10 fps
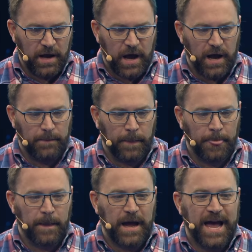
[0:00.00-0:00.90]
Um,
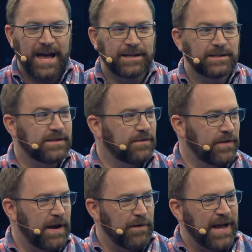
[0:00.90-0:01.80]
and
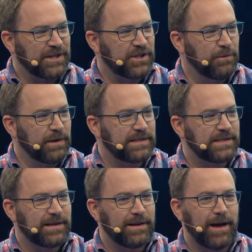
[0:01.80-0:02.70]
their reaction
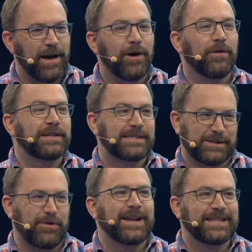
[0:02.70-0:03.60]
was, oh, this is great.